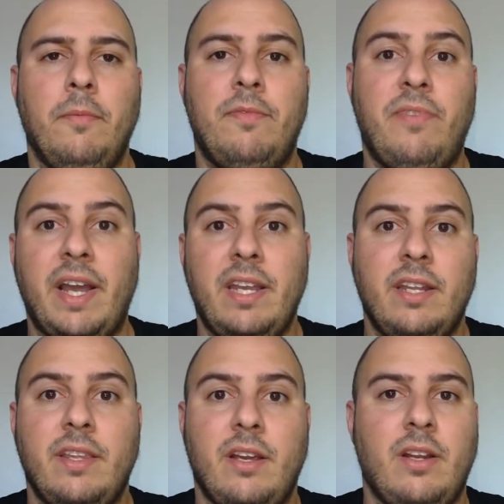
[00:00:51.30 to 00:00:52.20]
fight
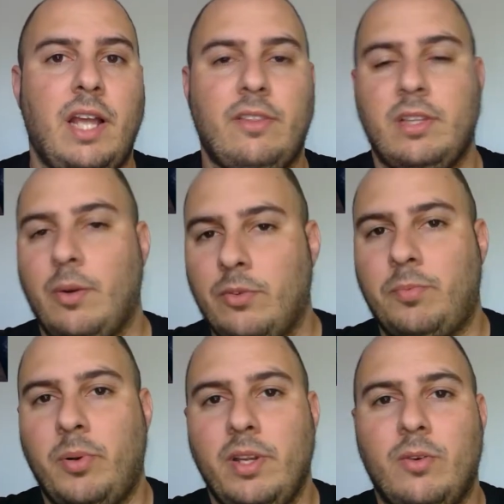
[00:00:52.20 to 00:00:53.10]
in there. I thought that was
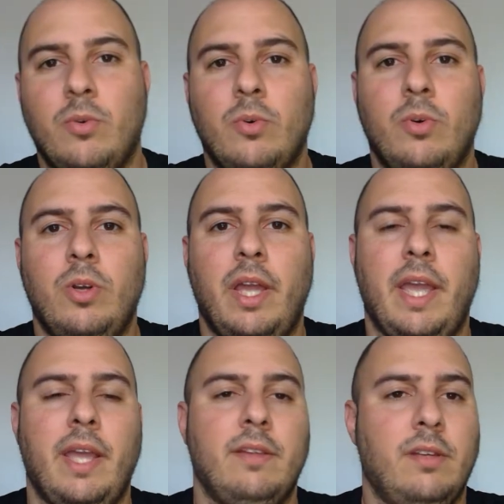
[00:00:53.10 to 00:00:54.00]
pretty cool,
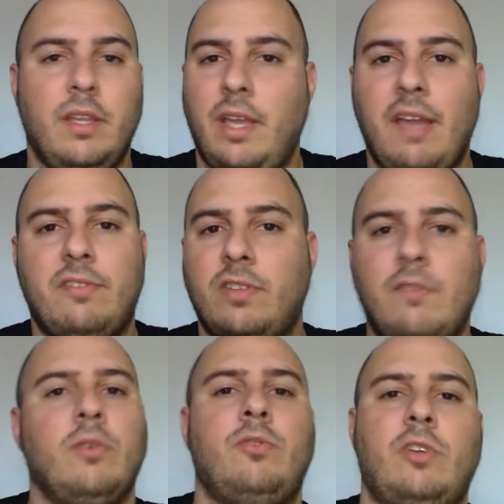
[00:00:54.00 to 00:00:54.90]
and they have
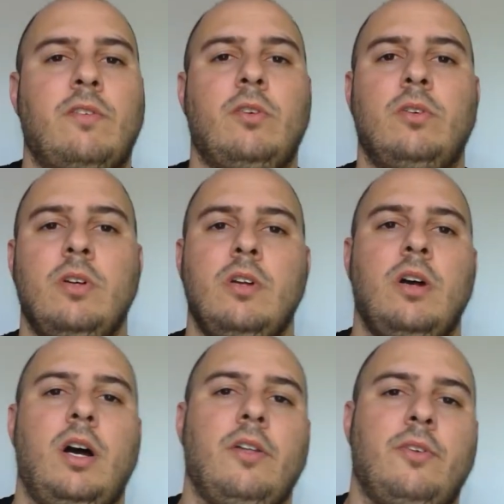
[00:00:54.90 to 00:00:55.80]
several
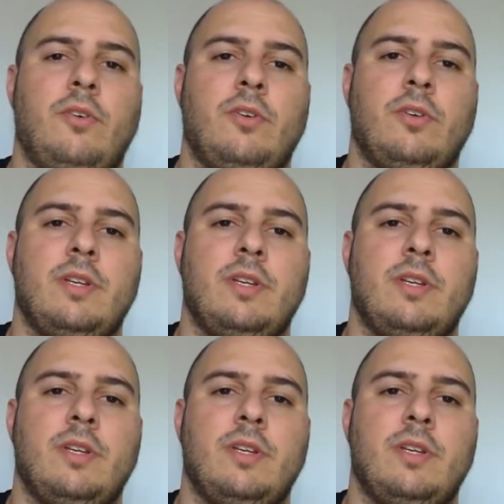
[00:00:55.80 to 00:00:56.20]
other